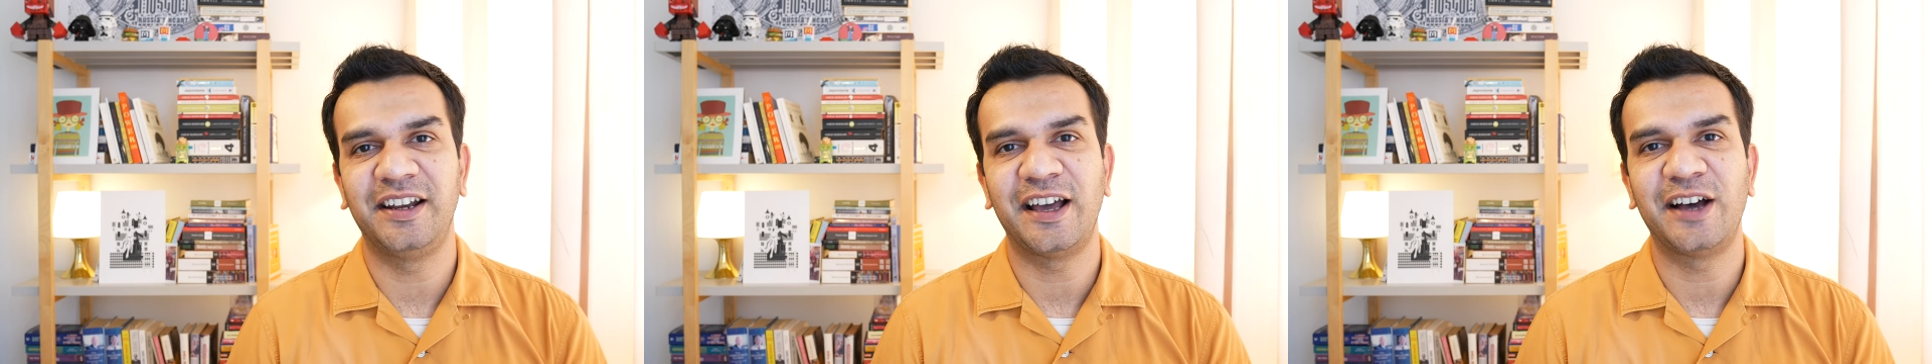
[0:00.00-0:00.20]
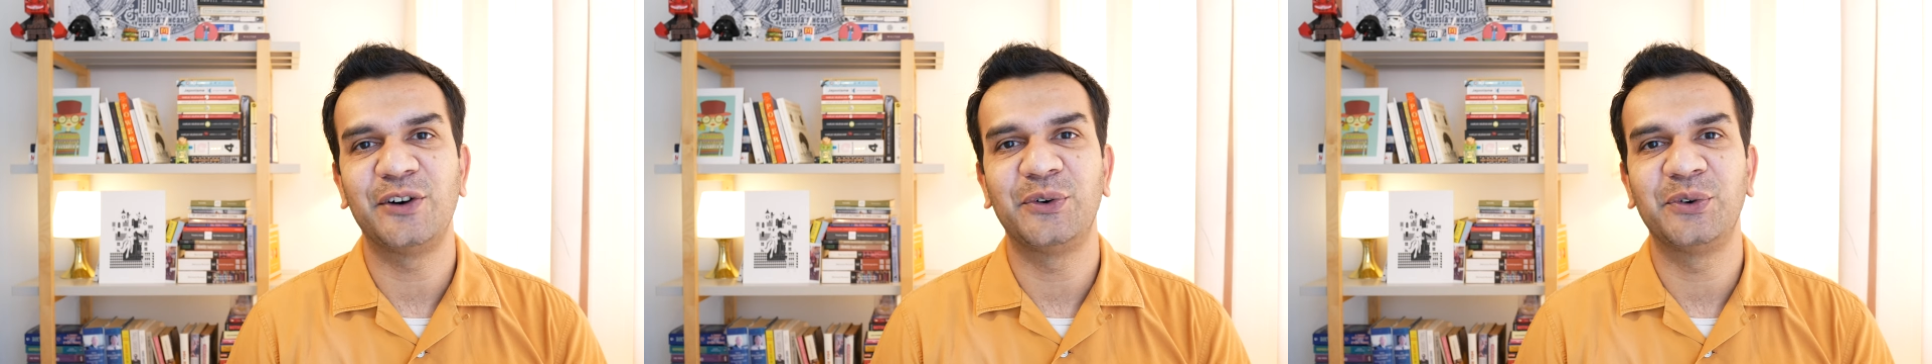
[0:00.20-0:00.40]

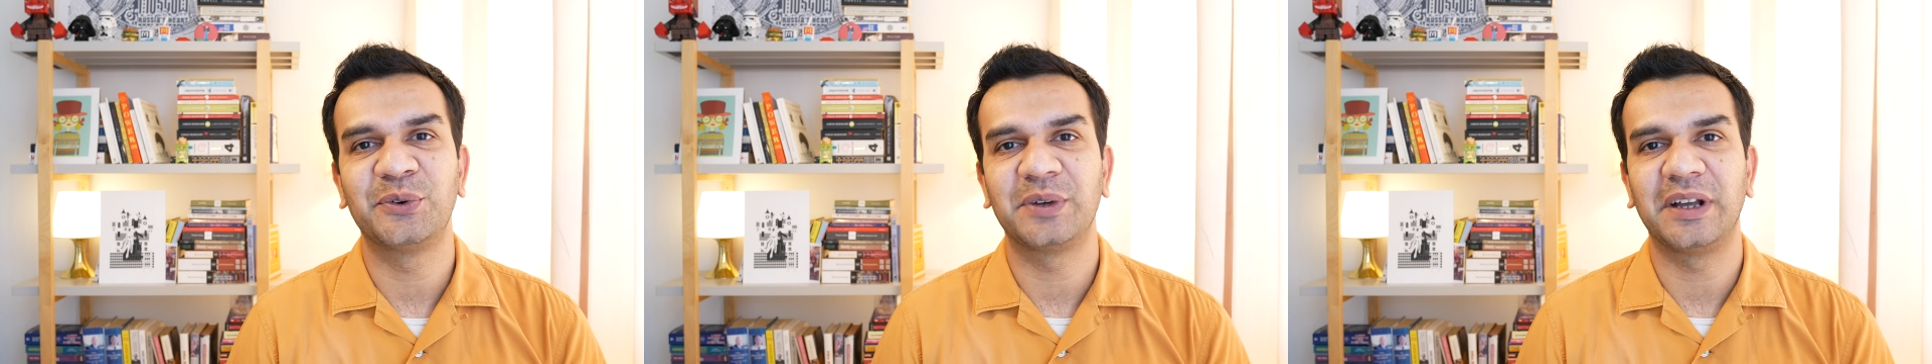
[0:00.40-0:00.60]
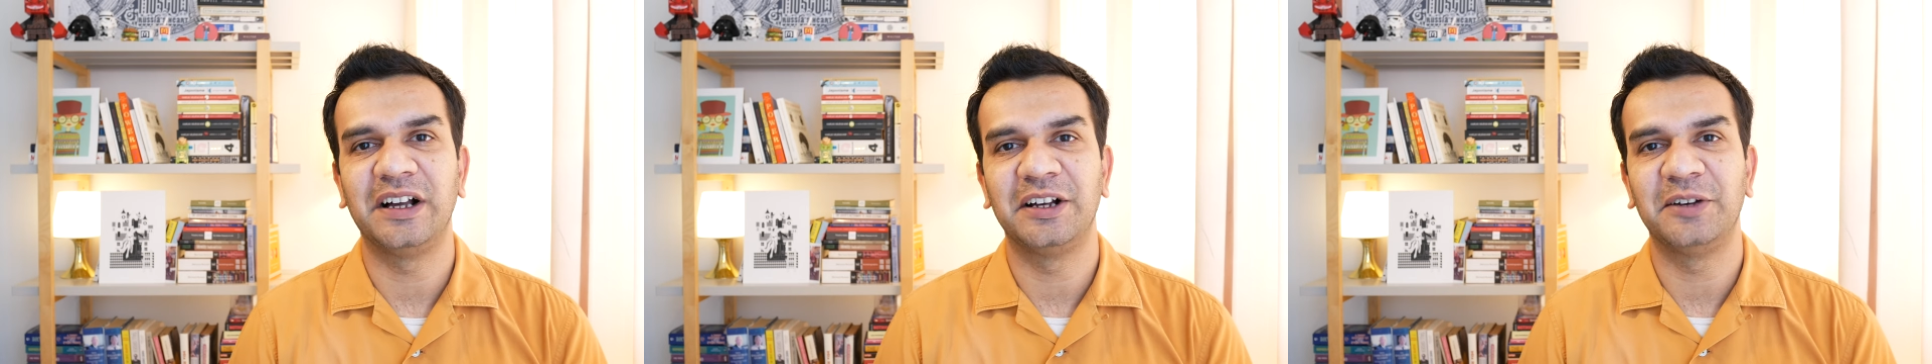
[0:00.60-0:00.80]
now
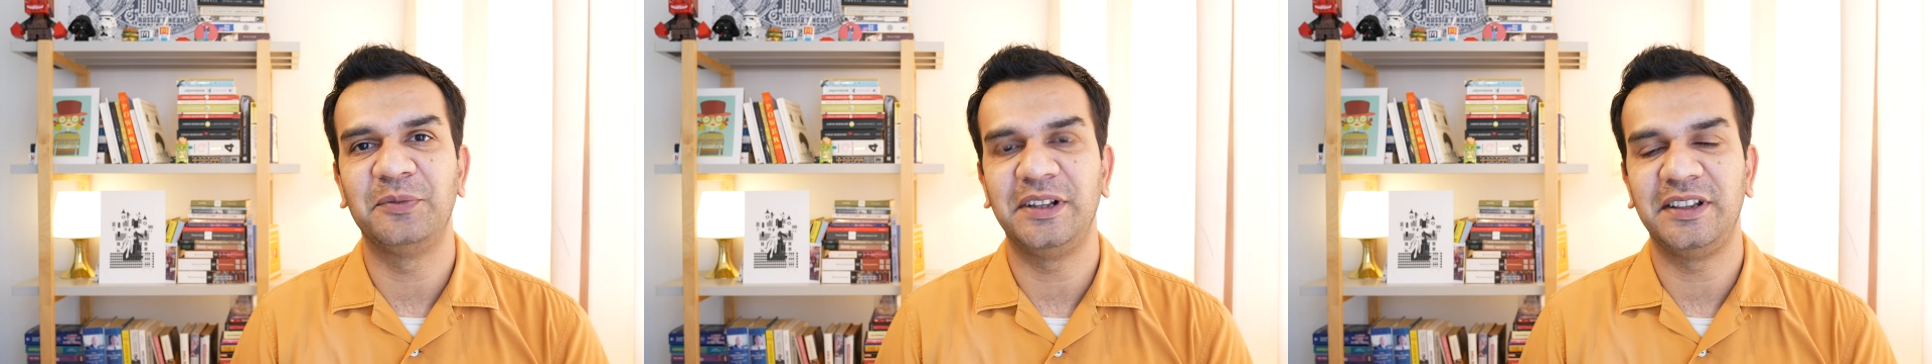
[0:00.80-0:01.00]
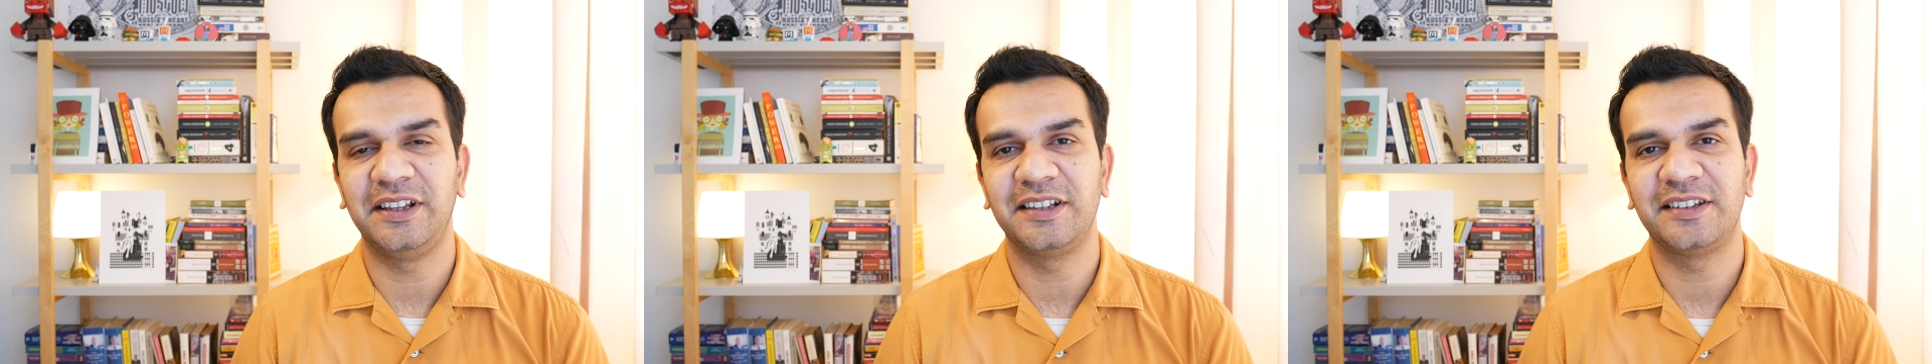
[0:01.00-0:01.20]

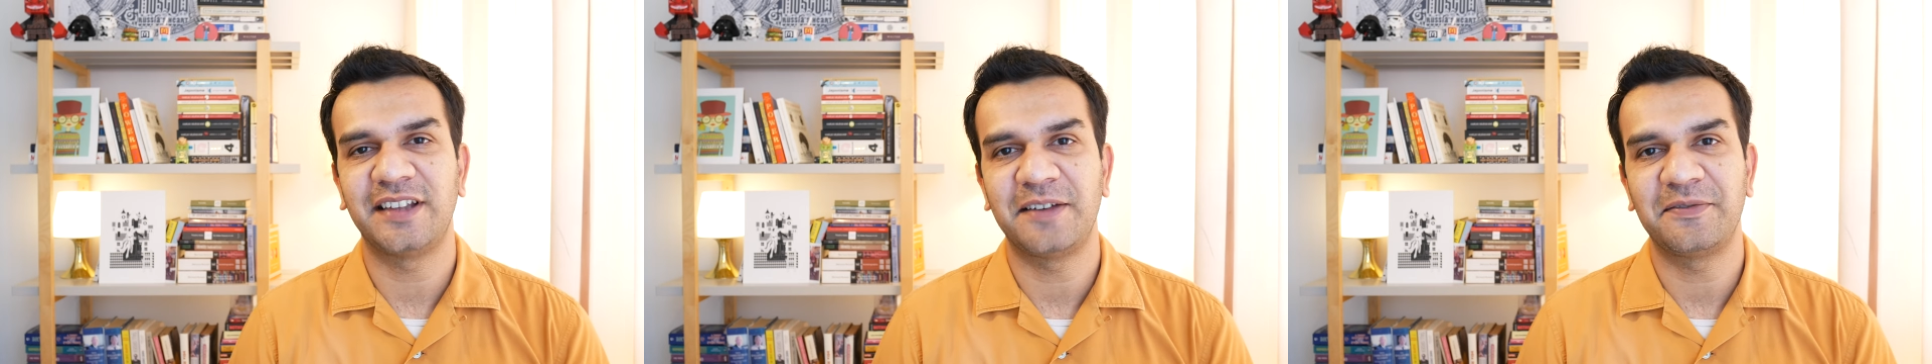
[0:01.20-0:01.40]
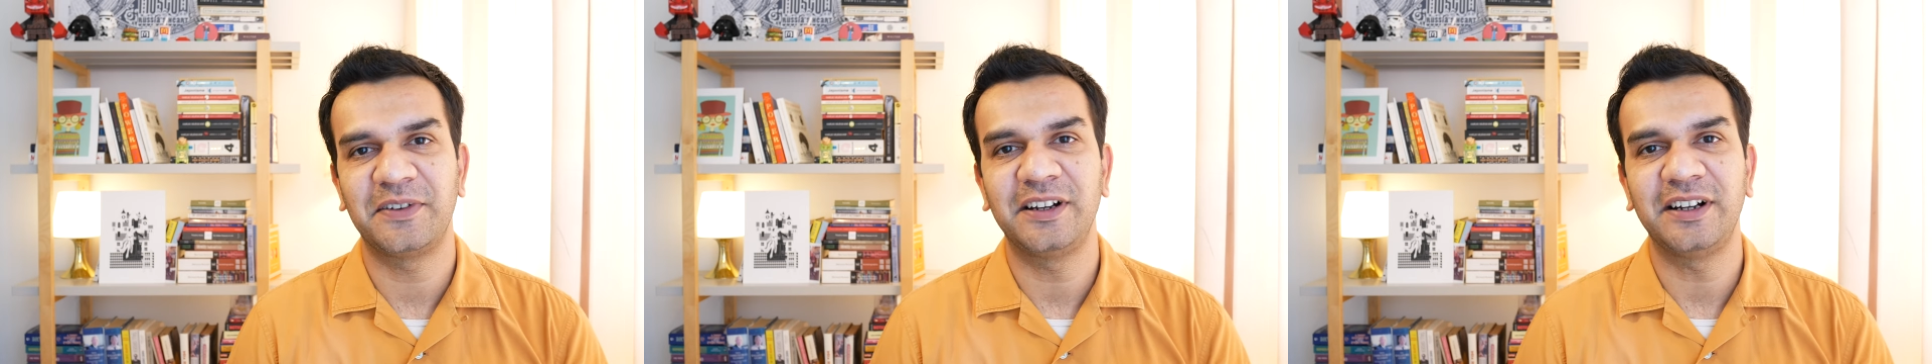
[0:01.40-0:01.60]
with this
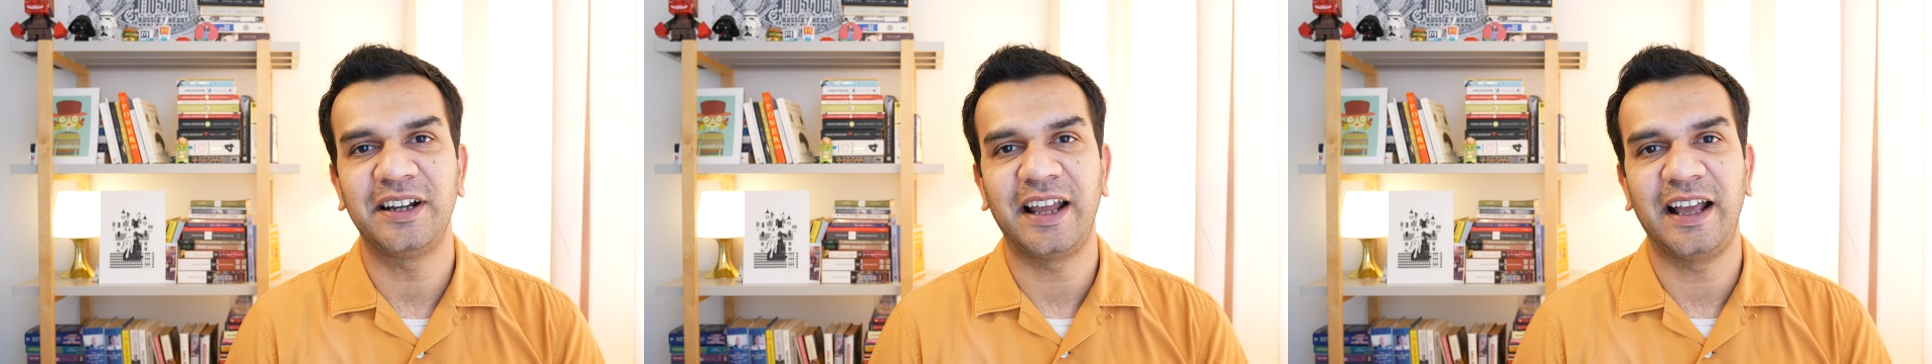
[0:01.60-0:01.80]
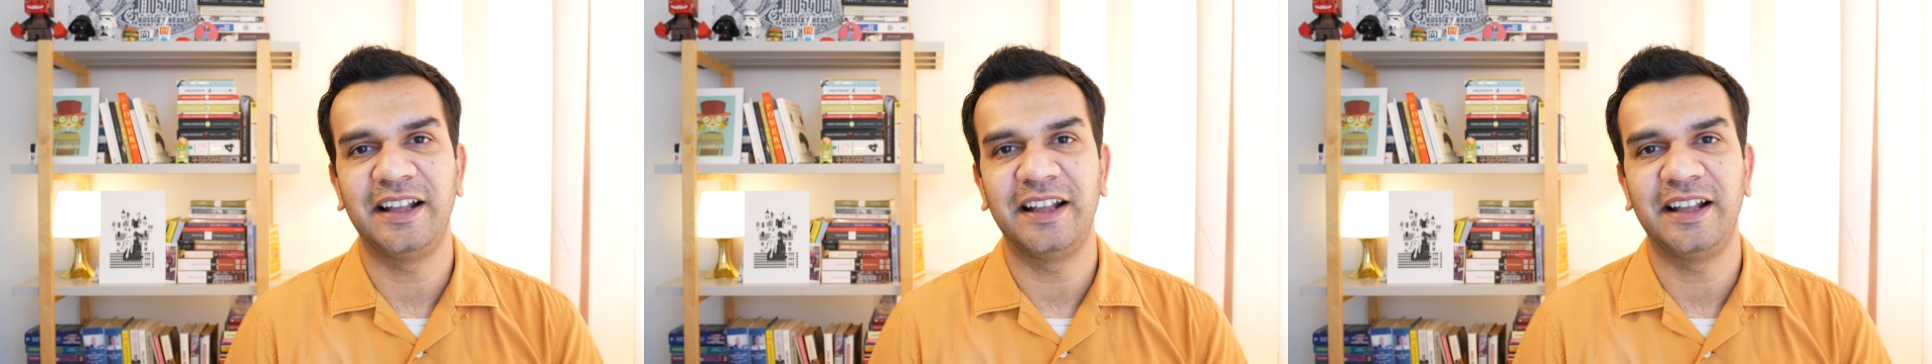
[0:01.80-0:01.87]
effort,